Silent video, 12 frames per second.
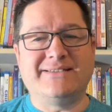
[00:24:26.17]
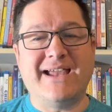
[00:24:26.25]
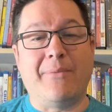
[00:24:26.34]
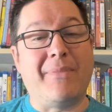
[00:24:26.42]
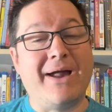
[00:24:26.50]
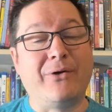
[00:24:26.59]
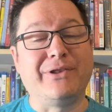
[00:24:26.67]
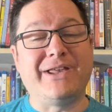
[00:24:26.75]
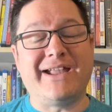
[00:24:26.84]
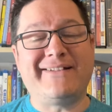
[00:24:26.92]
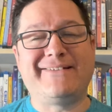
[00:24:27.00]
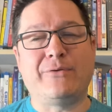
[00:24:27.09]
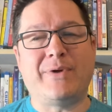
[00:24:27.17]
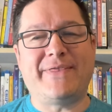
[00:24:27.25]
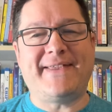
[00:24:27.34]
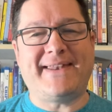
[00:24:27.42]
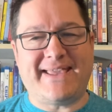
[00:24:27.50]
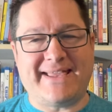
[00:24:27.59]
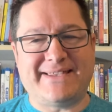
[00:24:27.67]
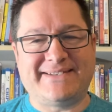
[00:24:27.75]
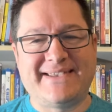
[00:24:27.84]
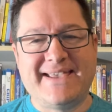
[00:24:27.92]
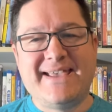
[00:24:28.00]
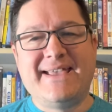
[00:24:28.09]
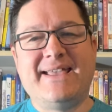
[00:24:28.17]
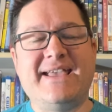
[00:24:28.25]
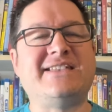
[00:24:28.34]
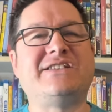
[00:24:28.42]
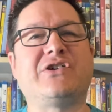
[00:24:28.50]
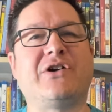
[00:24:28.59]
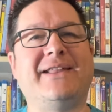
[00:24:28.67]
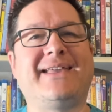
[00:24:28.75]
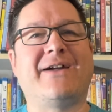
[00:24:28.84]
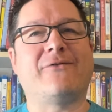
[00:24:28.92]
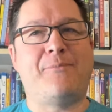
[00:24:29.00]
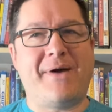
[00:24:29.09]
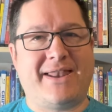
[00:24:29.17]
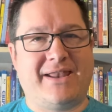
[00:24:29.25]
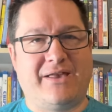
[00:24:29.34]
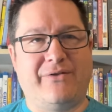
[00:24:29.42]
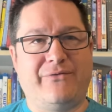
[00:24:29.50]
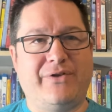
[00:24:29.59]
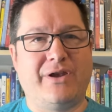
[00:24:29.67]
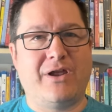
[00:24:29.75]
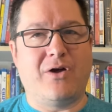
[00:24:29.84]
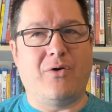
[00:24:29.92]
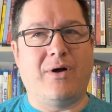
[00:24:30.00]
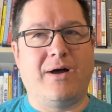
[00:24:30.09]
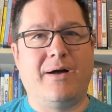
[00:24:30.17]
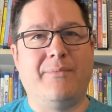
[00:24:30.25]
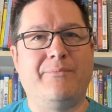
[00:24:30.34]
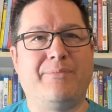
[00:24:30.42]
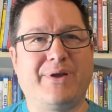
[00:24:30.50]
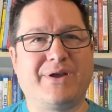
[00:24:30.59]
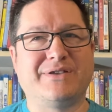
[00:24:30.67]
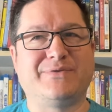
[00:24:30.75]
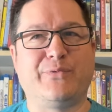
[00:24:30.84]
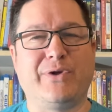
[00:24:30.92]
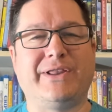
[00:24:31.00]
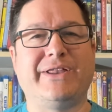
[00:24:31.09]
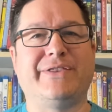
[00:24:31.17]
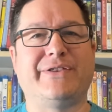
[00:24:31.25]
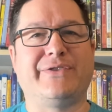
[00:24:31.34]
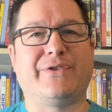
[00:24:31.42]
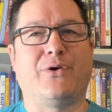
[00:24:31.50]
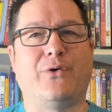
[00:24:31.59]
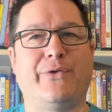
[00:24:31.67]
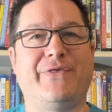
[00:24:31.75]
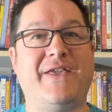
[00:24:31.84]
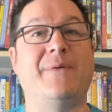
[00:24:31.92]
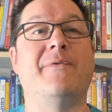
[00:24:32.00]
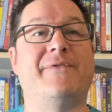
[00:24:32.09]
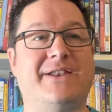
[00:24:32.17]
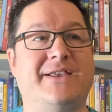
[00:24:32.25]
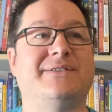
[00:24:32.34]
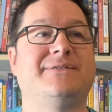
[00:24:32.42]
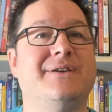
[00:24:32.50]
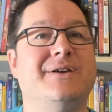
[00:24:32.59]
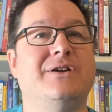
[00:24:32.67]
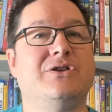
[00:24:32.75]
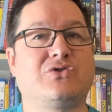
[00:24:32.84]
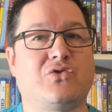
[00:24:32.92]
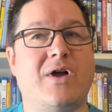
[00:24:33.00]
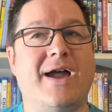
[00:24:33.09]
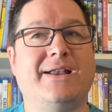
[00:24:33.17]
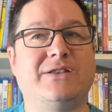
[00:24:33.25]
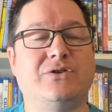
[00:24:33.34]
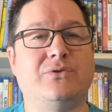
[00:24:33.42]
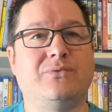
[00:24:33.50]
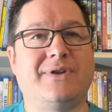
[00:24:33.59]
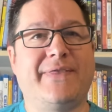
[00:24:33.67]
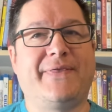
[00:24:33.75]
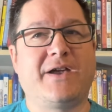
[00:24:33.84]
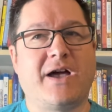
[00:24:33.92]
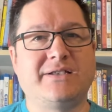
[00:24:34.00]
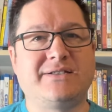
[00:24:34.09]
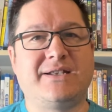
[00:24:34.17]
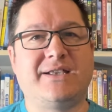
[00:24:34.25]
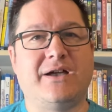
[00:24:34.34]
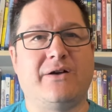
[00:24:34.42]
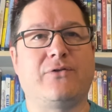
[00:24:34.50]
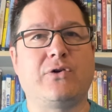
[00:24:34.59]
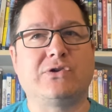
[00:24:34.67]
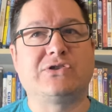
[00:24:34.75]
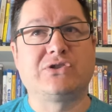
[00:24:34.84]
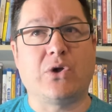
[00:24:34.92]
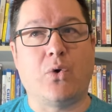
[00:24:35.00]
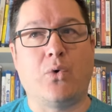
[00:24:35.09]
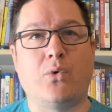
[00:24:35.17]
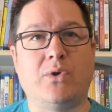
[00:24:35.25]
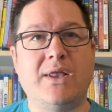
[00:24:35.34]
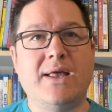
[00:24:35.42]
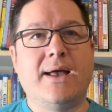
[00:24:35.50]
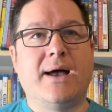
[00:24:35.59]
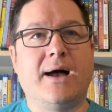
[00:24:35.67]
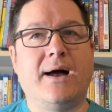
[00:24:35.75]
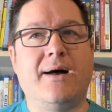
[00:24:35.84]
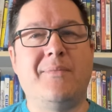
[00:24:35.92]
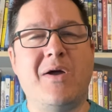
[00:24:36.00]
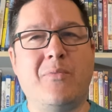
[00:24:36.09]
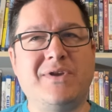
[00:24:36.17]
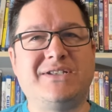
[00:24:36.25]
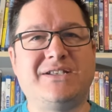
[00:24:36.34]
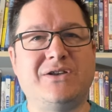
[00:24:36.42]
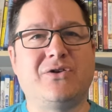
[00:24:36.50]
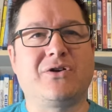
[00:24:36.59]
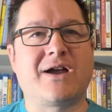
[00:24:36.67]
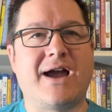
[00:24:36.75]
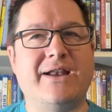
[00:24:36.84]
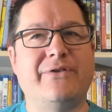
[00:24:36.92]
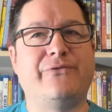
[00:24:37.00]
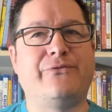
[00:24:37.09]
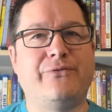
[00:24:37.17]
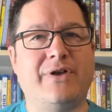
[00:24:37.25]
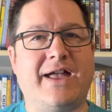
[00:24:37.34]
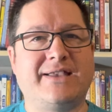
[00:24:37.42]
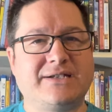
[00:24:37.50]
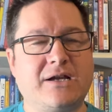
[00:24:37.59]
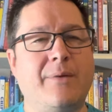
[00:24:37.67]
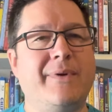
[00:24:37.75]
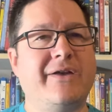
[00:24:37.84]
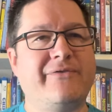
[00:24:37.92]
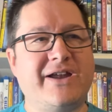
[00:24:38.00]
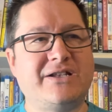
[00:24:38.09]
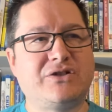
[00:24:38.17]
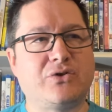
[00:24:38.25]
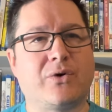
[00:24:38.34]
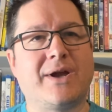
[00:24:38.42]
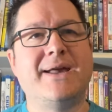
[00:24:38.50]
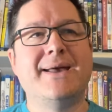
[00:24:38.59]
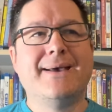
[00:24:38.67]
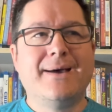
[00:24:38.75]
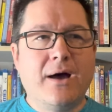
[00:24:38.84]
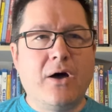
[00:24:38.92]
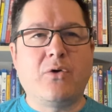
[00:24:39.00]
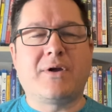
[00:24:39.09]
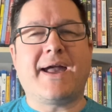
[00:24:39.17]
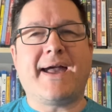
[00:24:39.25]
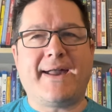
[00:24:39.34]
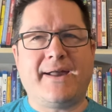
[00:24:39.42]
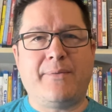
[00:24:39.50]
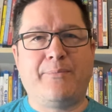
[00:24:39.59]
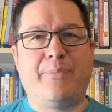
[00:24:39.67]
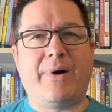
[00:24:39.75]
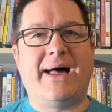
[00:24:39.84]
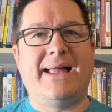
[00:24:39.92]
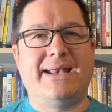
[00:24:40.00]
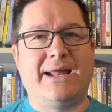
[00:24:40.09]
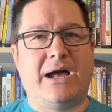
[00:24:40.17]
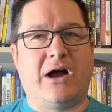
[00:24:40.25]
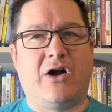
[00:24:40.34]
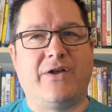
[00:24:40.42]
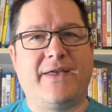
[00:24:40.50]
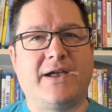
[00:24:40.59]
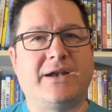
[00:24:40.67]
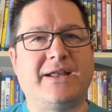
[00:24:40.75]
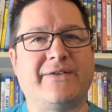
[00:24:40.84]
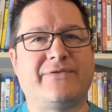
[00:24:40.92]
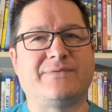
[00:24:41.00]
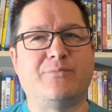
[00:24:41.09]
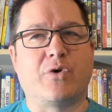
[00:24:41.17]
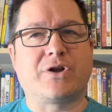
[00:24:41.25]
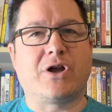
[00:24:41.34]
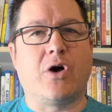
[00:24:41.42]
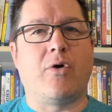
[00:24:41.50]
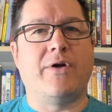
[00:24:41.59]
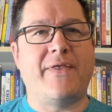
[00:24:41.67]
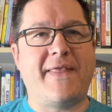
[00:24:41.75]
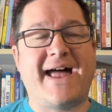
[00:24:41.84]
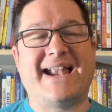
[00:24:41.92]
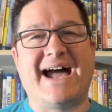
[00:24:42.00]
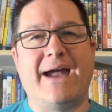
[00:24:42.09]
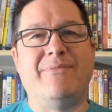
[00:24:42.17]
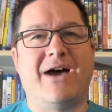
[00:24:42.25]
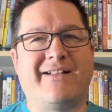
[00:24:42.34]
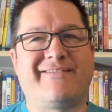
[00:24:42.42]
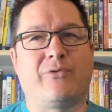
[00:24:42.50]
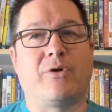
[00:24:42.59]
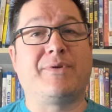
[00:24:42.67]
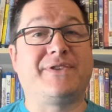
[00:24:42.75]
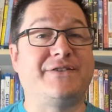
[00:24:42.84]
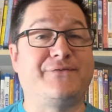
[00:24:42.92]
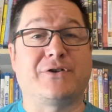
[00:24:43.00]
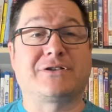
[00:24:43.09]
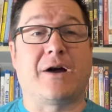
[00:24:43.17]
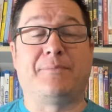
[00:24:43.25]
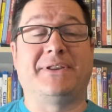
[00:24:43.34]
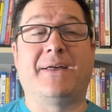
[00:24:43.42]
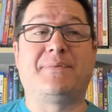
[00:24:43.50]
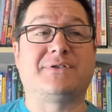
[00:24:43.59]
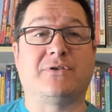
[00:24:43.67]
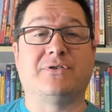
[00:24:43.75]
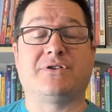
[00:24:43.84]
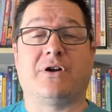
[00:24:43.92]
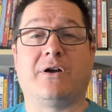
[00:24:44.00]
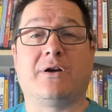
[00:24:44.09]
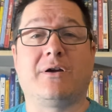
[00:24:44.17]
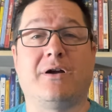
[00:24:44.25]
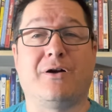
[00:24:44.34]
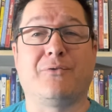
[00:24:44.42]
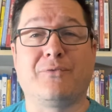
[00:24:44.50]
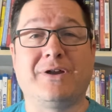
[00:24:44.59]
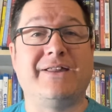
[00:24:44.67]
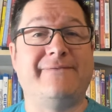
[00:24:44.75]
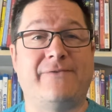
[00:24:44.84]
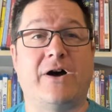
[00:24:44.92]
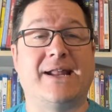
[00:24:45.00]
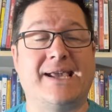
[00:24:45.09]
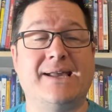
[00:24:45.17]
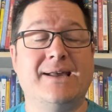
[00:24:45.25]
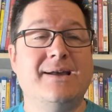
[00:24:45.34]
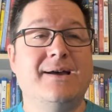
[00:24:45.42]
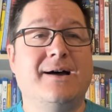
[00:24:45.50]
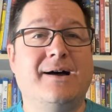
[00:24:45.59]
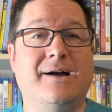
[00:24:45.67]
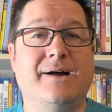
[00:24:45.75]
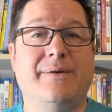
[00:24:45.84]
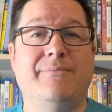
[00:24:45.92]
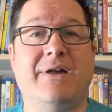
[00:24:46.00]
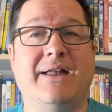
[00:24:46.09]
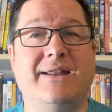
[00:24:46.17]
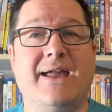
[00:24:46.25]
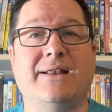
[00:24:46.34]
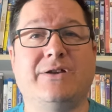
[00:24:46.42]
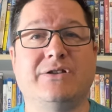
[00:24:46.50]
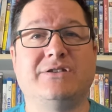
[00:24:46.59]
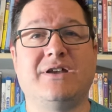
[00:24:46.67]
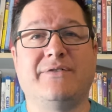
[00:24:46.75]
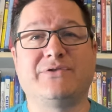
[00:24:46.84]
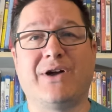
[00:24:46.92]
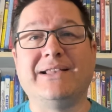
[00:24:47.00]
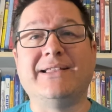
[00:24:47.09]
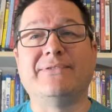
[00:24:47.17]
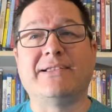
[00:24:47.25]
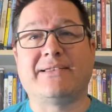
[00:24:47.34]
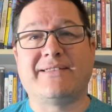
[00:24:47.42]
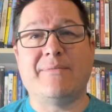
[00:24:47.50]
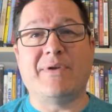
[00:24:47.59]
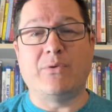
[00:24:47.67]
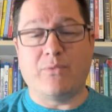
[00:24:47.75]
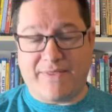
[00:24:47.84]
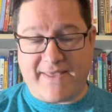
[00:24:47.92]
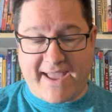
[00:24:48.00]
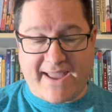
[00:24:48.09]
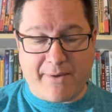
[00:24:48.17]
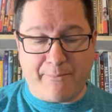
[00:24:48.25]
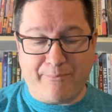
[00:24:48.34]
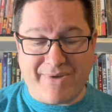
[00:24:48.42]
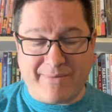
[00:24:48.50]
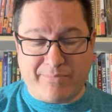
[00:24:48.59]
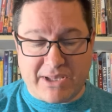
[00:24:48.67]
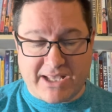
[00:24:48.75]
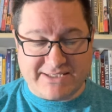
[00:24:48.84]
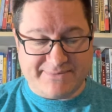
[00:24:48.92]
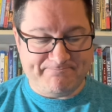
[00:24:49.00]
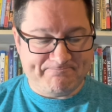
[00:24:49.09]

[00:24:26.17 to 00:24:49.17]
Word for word: Now, my only issue with it is is it going to get repetitive, you know, um, because really the, the whole theme of it is trying to get the custody of her soul, um, and we see her kind of as a coming-of-age story. Okay, but are they going to give us more to go on than that? I'm not sure, but these first couple episodes are are really funny um, and, and good stuff. So I leave Little Demon with a B plus.